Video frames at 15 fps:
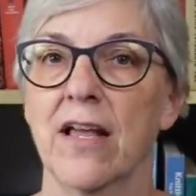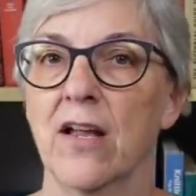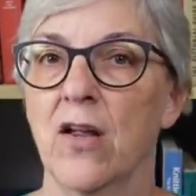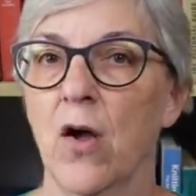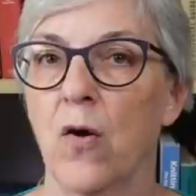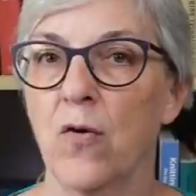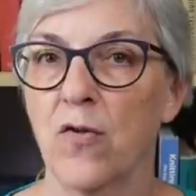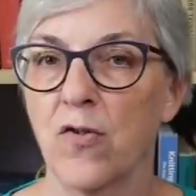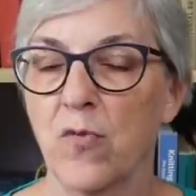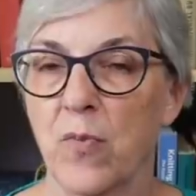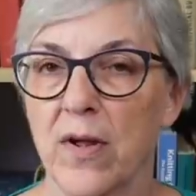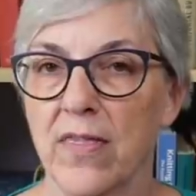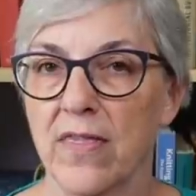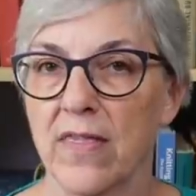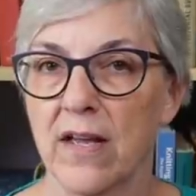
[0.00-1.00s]
that goes
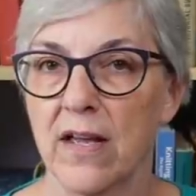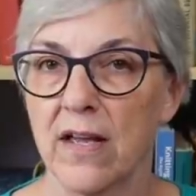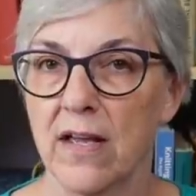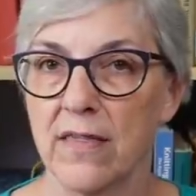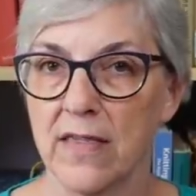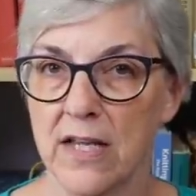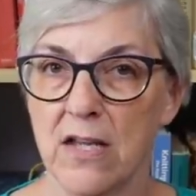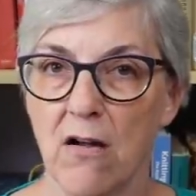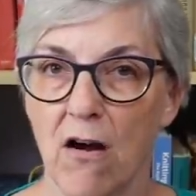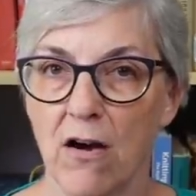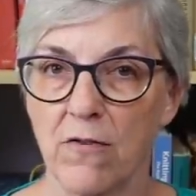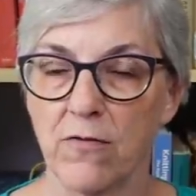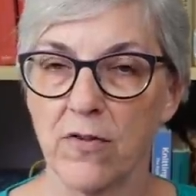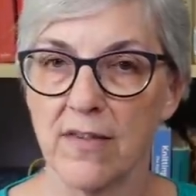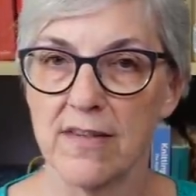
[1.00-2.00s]
with the
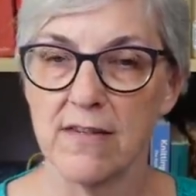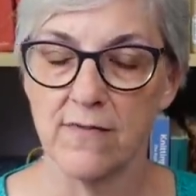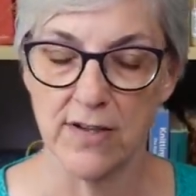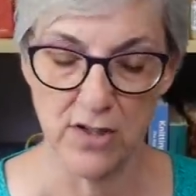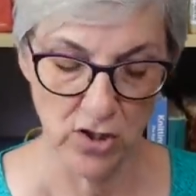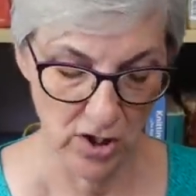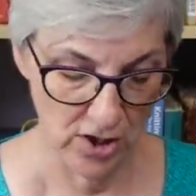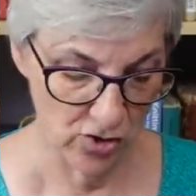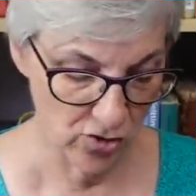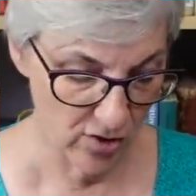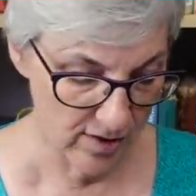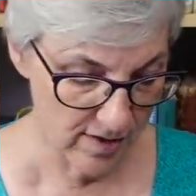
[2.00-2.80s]
yarn for this vintage